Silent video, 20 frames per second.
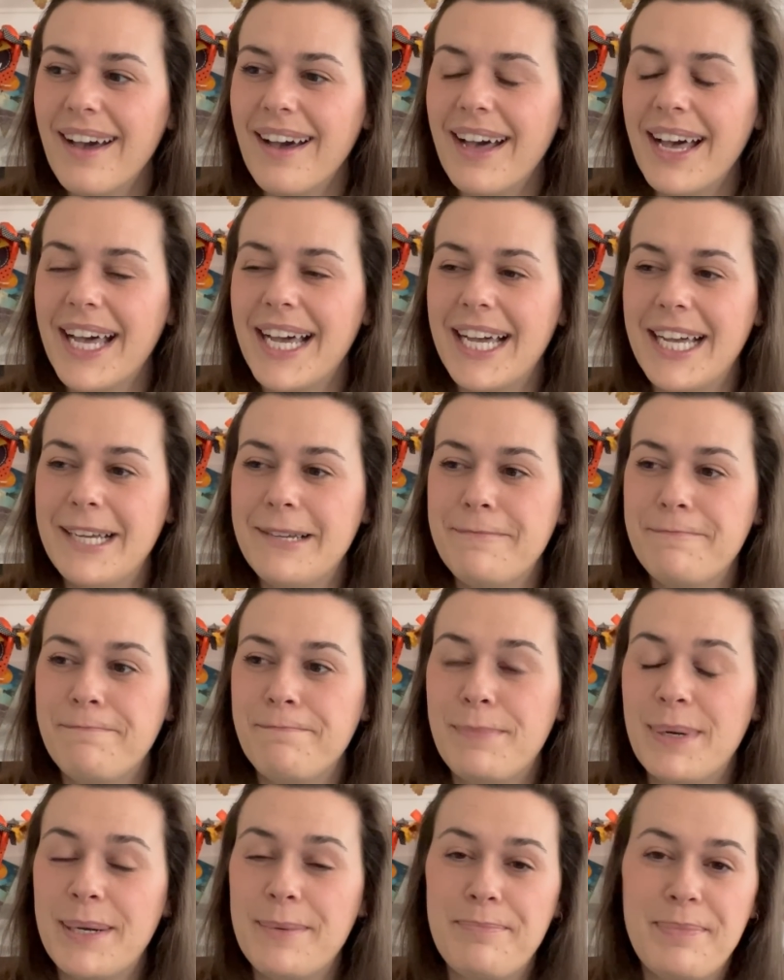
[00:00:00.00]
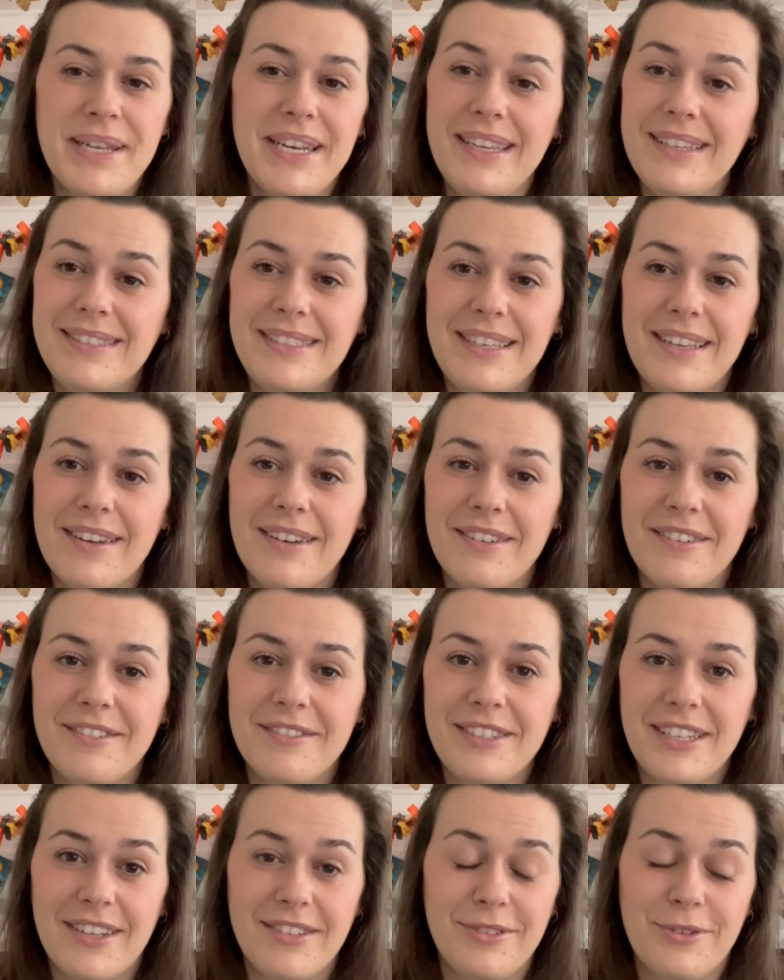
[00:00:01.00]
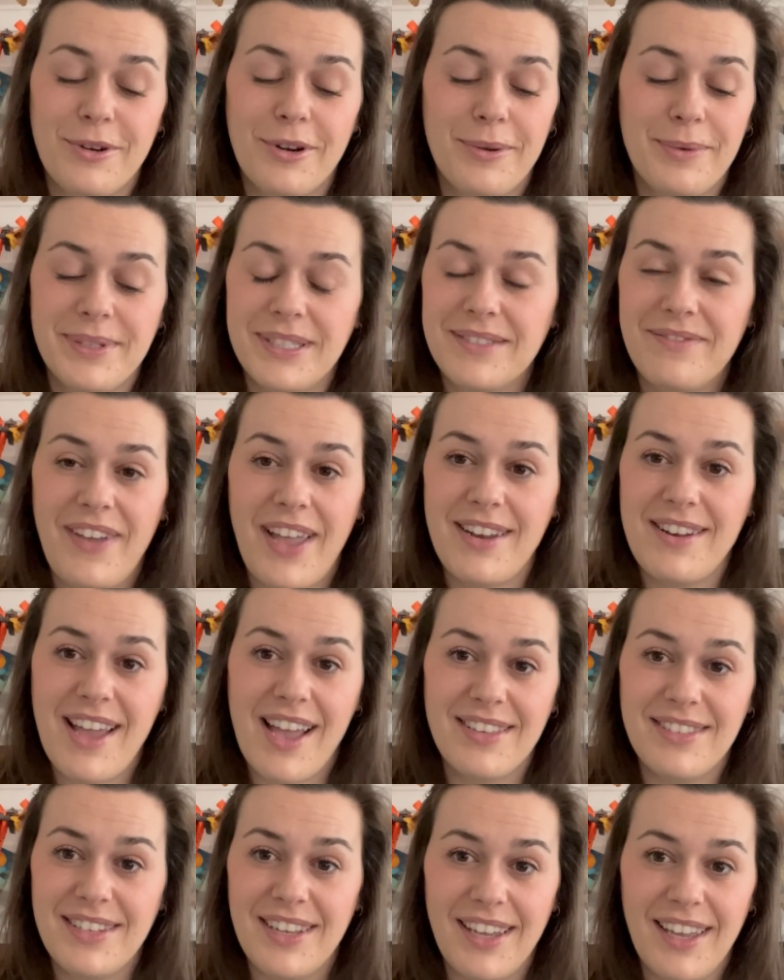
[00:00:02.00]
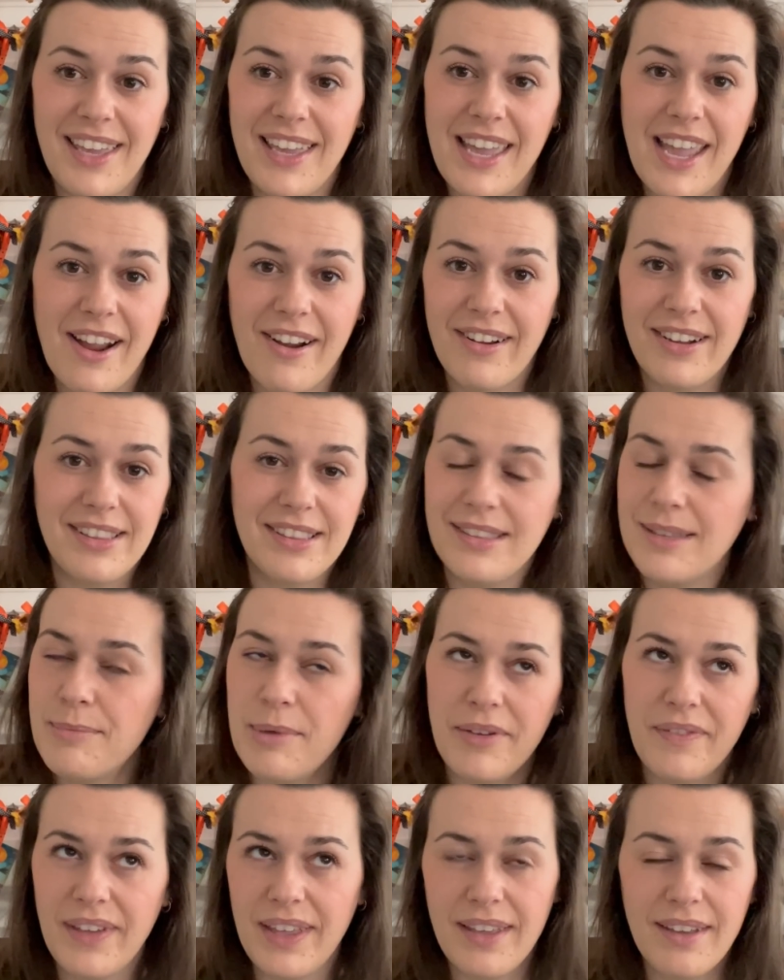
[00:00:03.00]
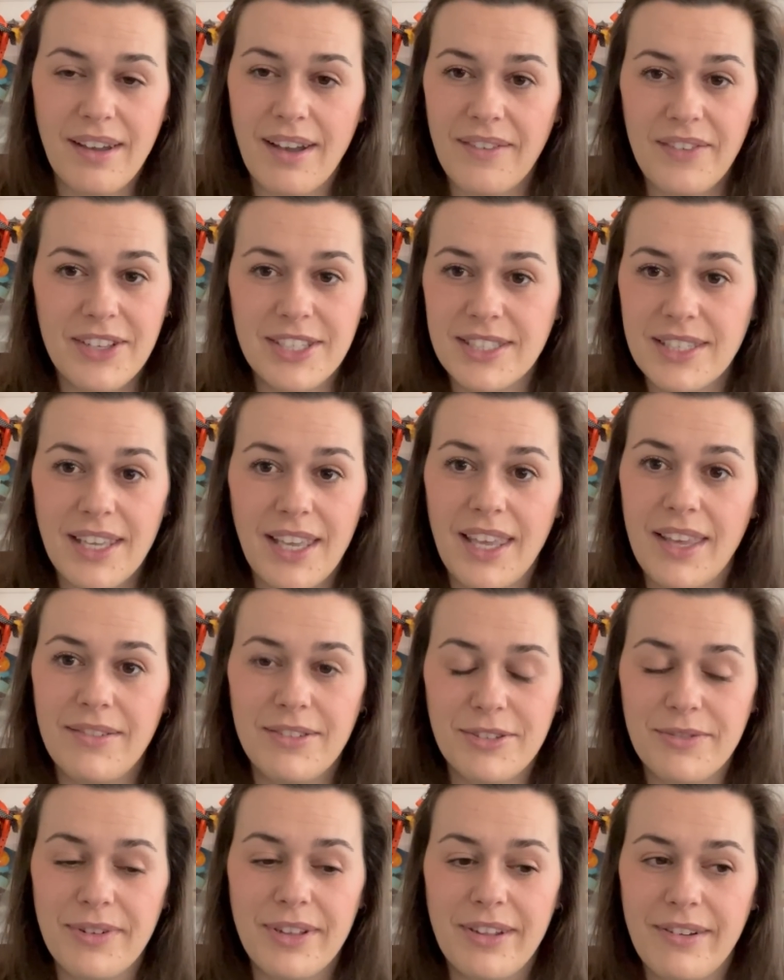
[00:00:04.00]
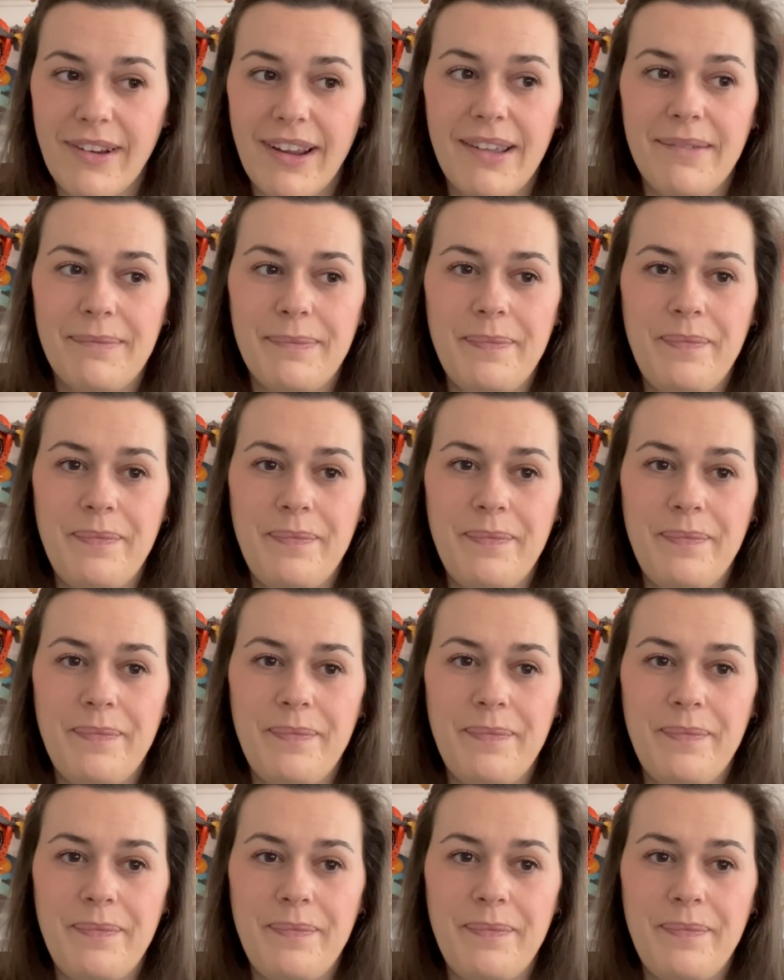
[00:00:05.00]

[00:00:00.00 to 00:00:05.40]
But Benicio del Toro was fantastic. He carried the movie, obviously. He was really great.